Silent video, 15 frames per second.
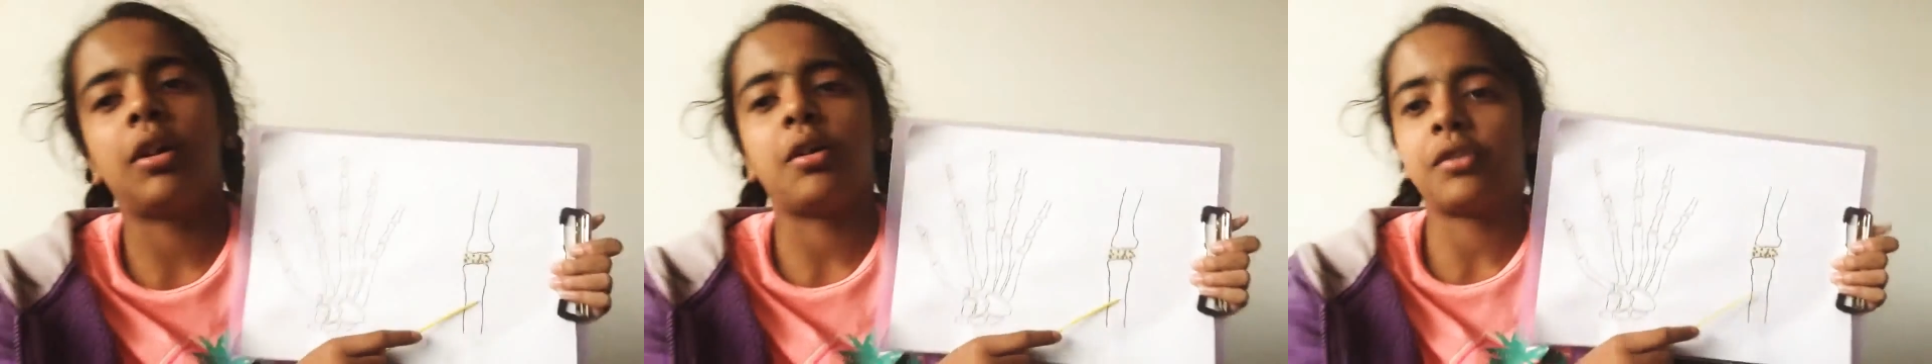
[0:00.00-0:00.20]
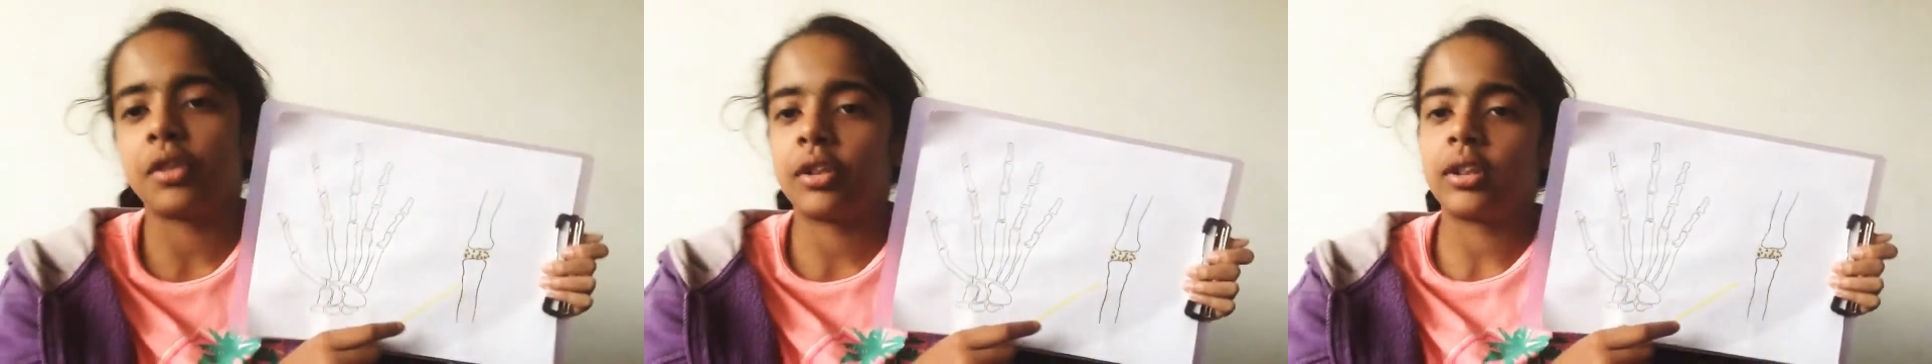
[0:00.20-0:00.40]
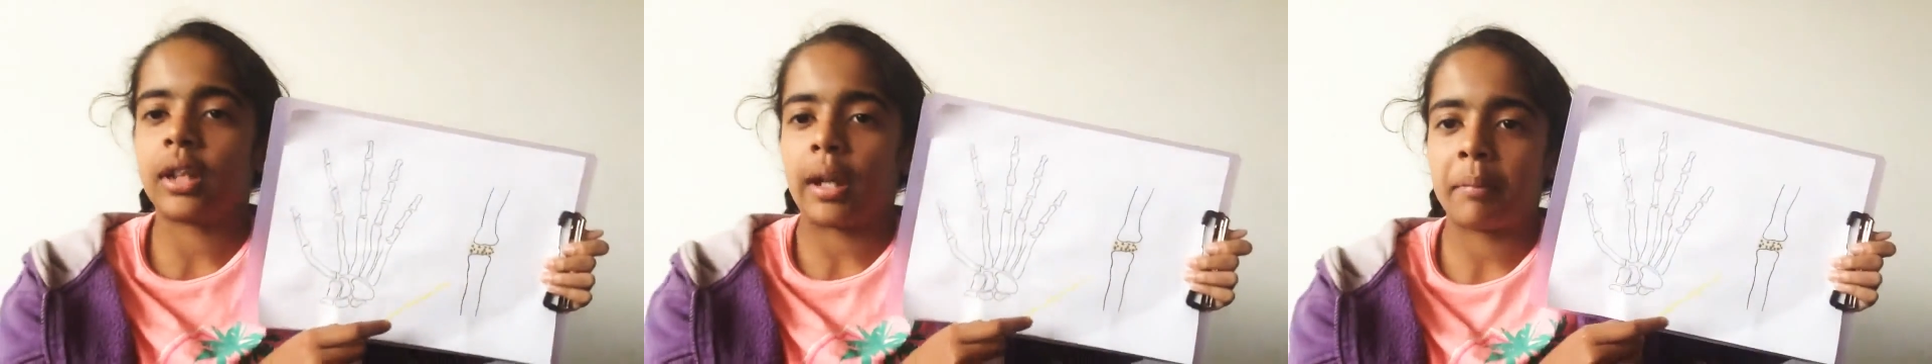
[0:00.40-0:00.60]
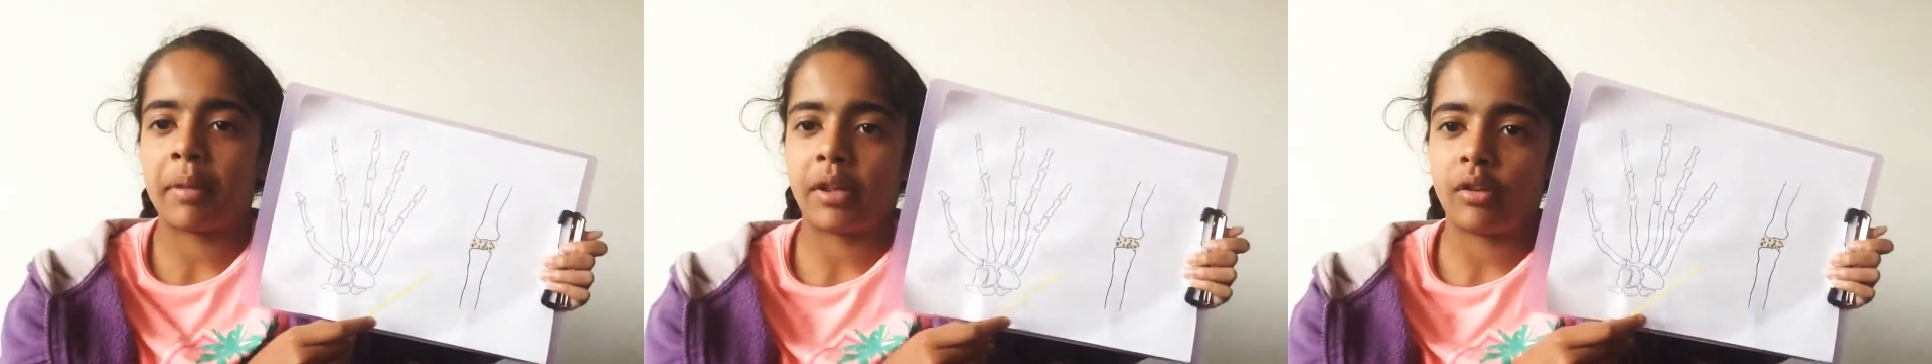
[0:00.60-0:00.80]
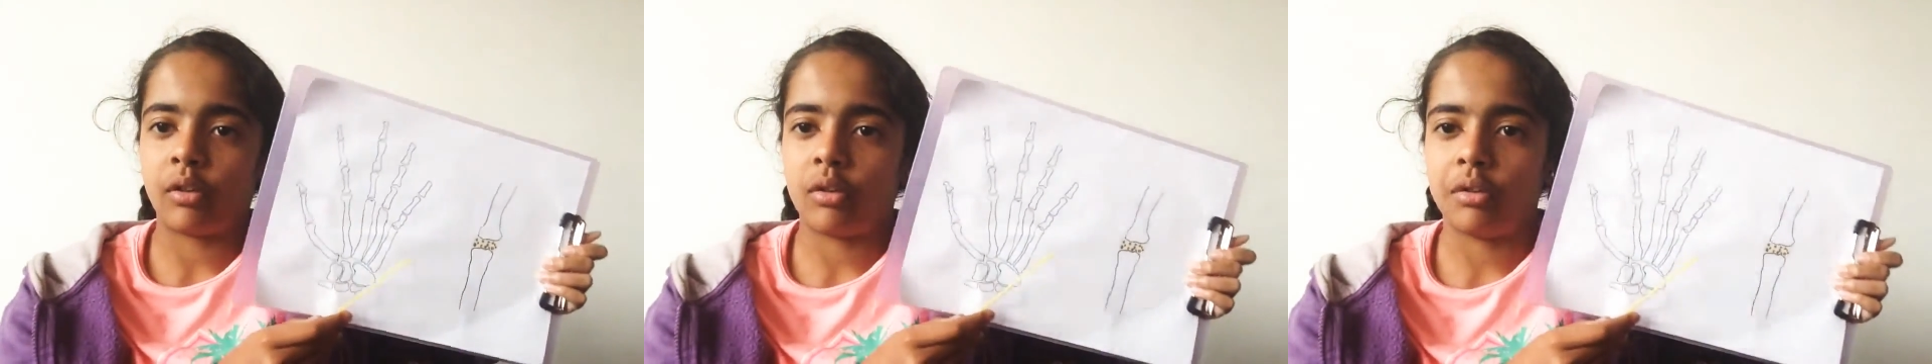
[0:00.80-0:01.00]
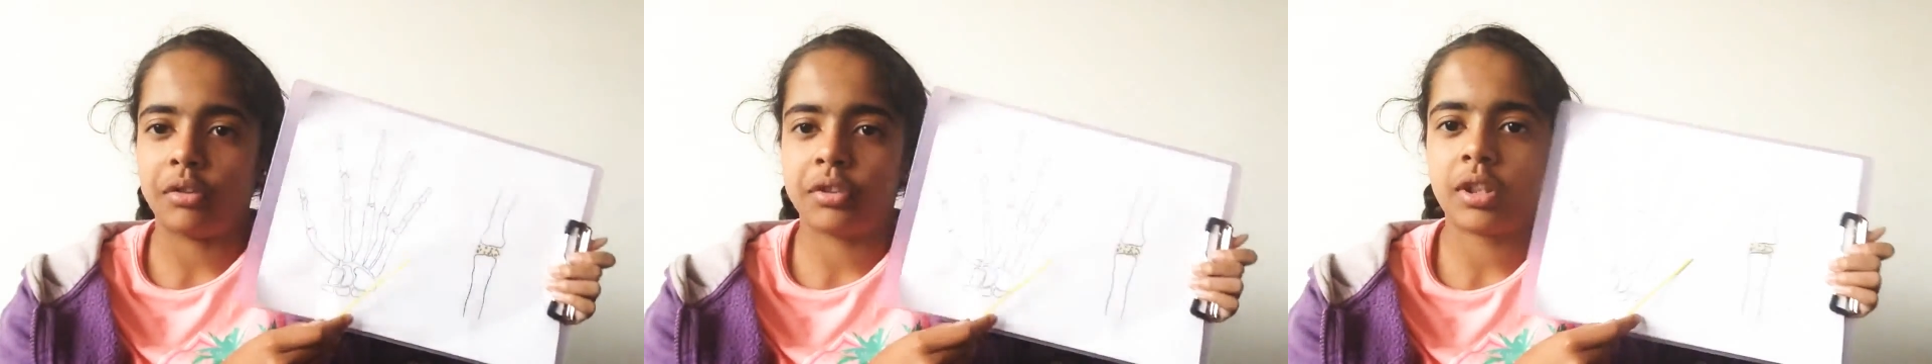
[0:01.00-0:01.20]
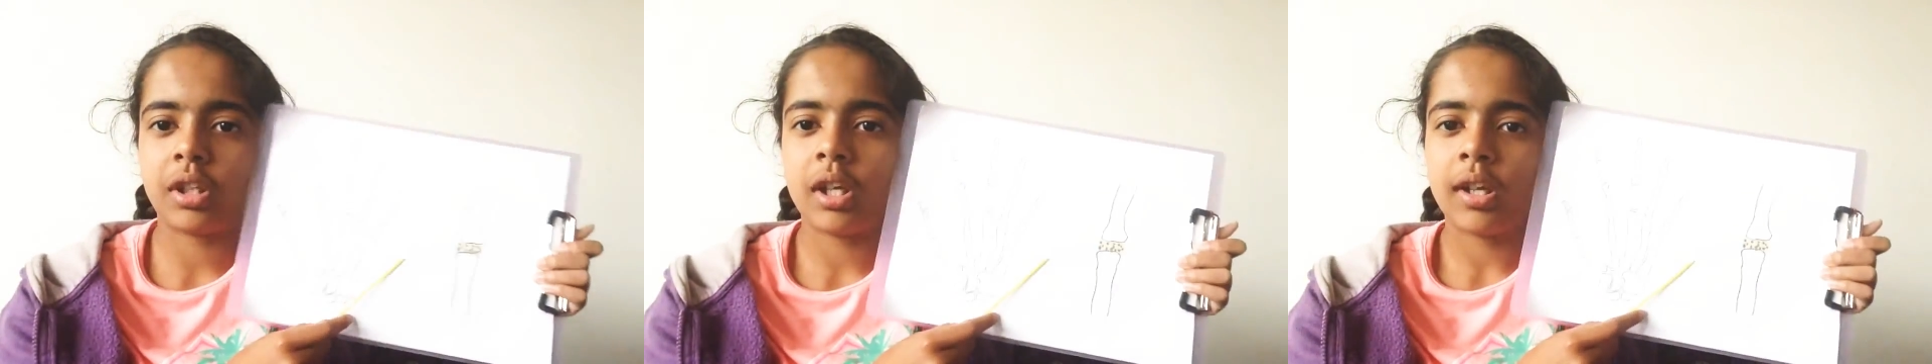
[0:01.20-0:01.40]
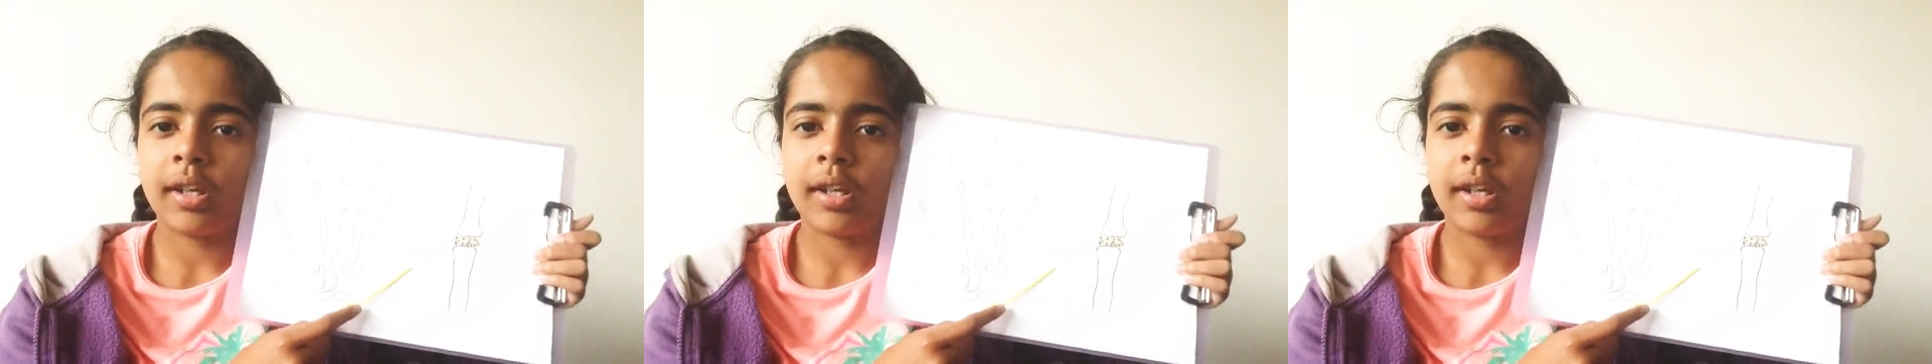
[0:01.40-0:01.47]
other chemicals.